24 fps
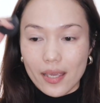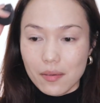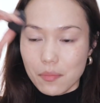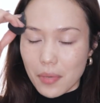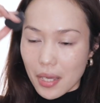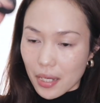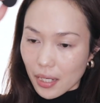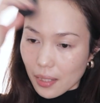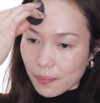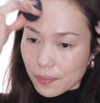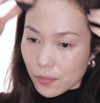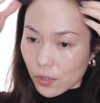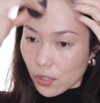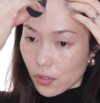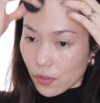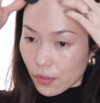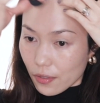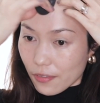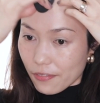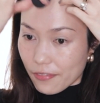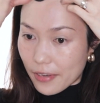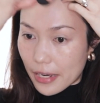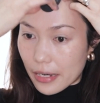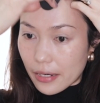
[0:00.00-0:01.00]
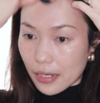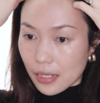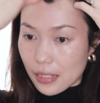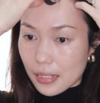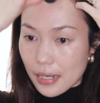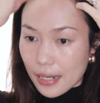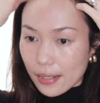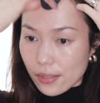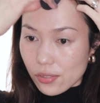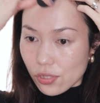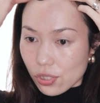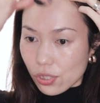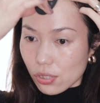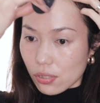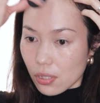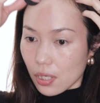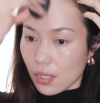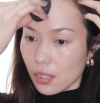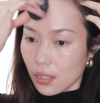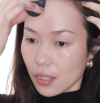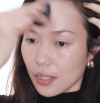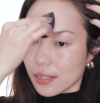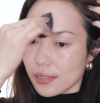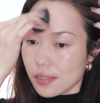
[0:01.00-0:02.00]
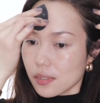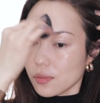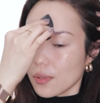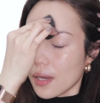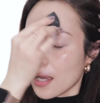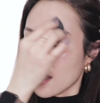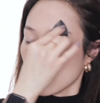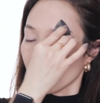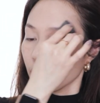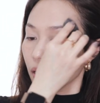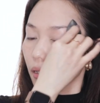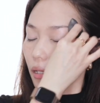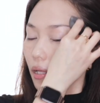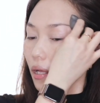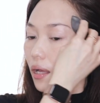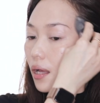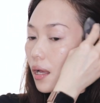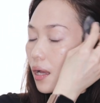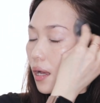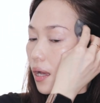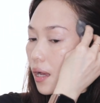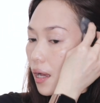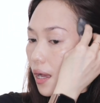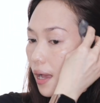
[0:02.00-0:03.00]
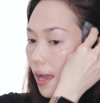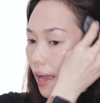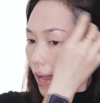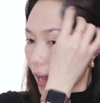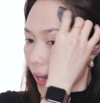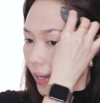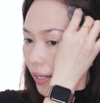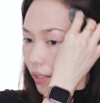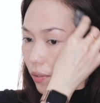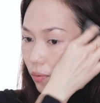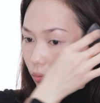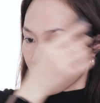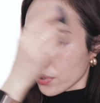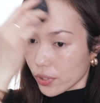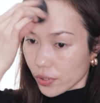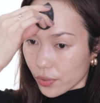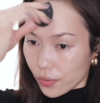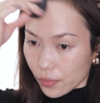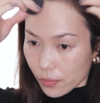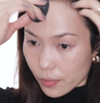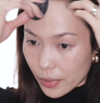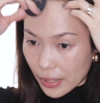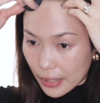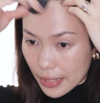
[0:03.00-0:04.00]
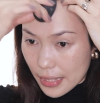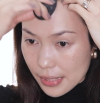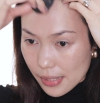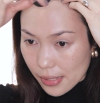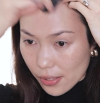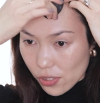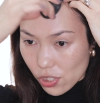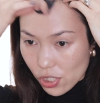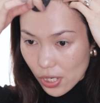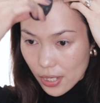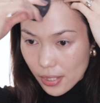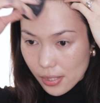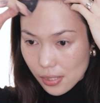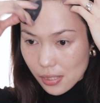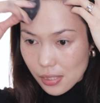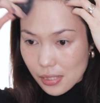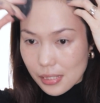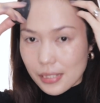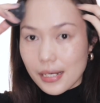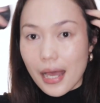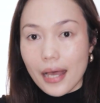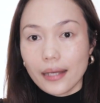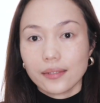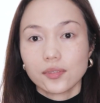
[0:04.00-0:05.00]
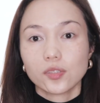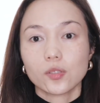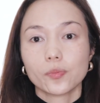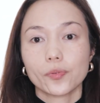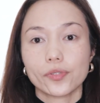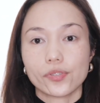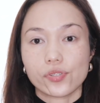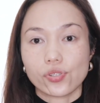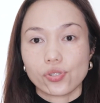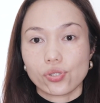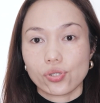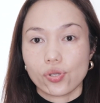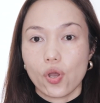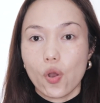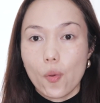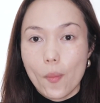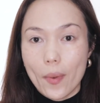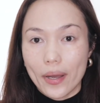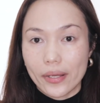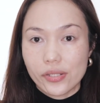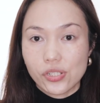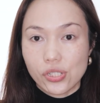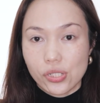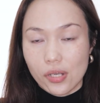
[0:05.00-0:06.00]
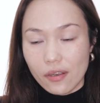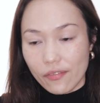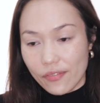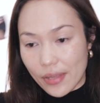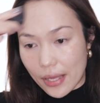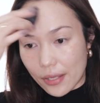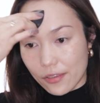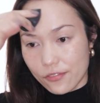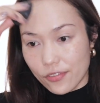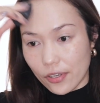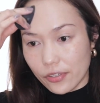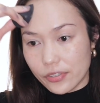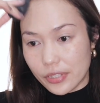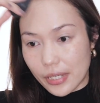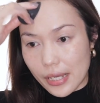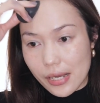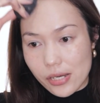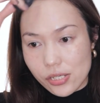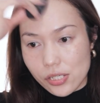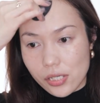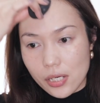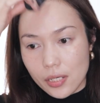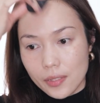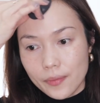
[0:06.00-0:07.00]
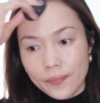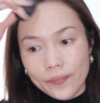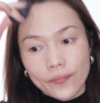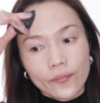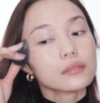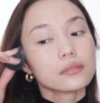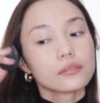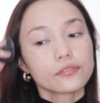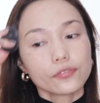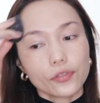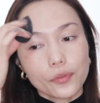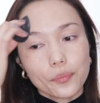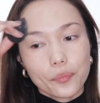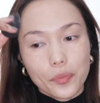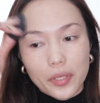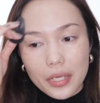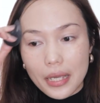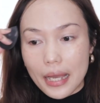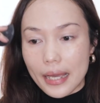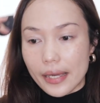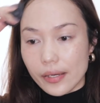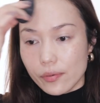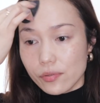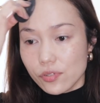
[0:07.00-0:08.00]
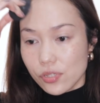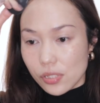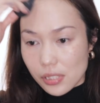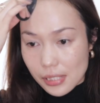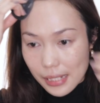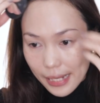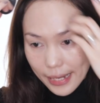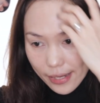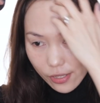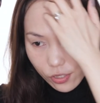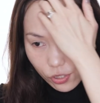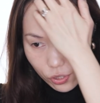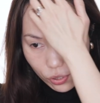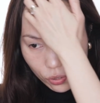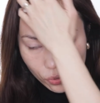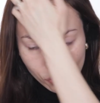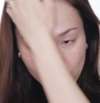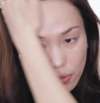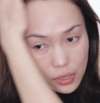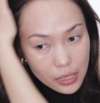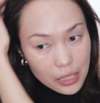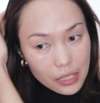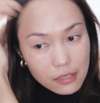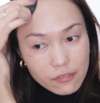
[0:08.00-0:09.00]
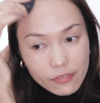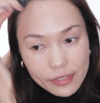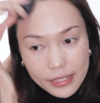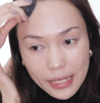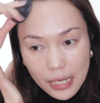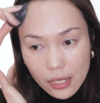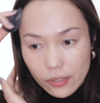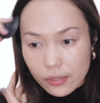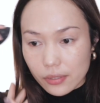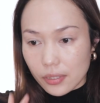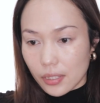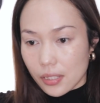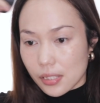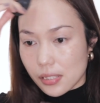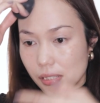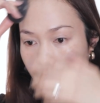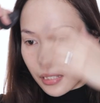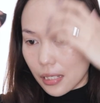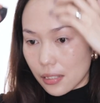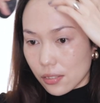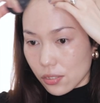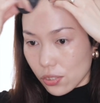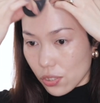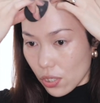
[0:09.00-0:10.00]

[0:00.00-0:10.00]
a makeup to look very natural as well, I would really suggest not to put so much of that foundation. For me, I would just like to even out the skin